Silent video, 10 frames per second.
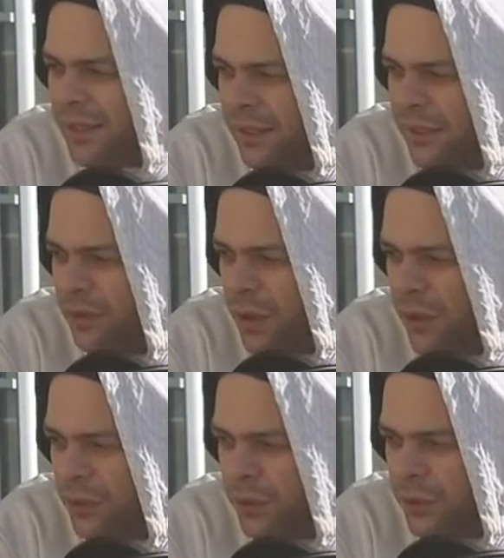you
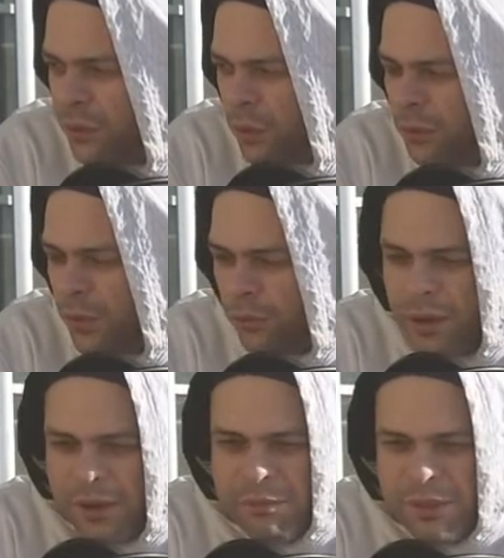know, your normal
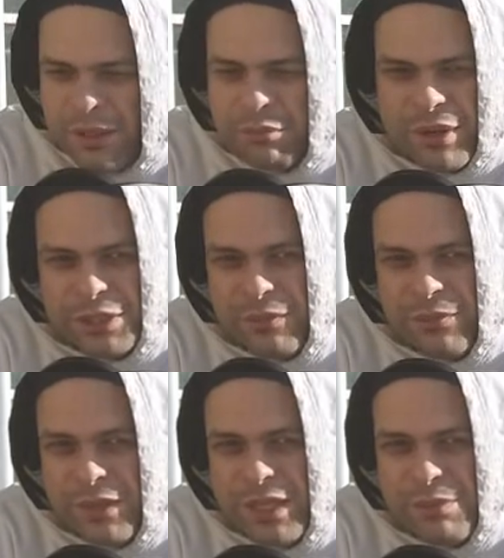run-of-the-mill oppression
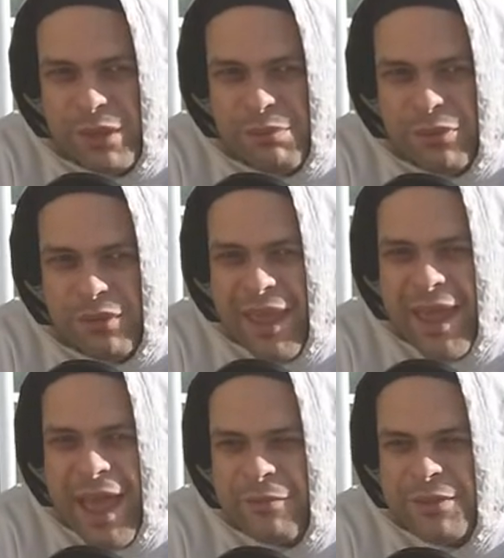for these people.
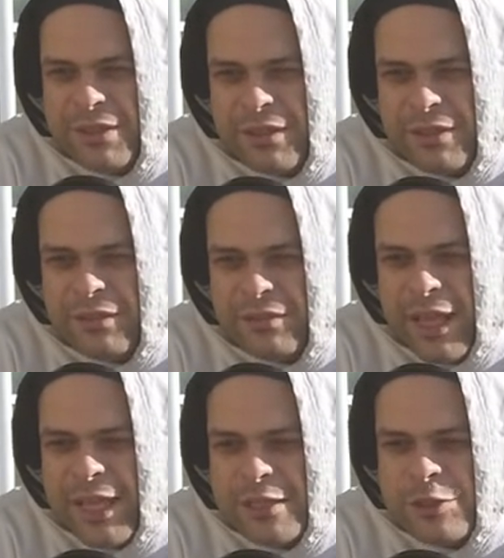They
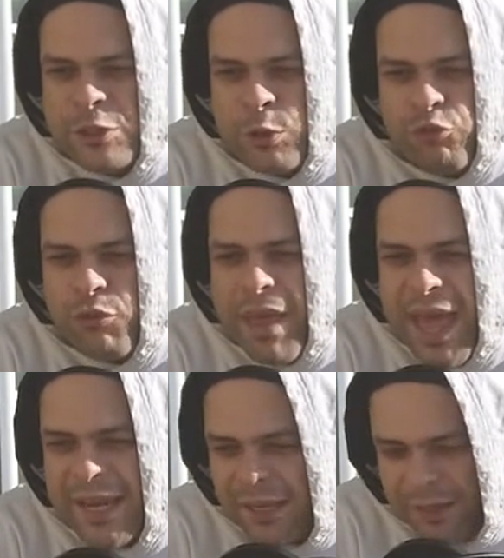get so
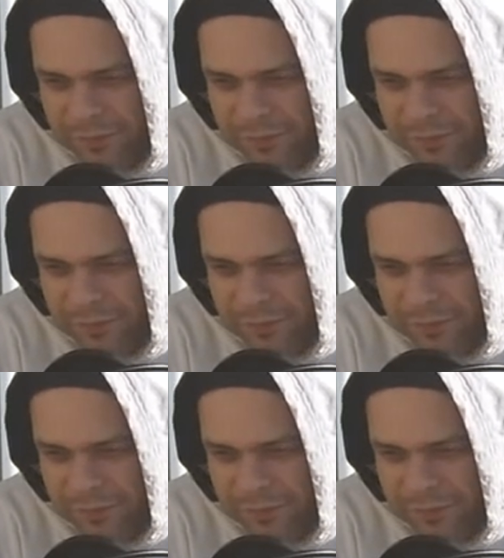dramatic.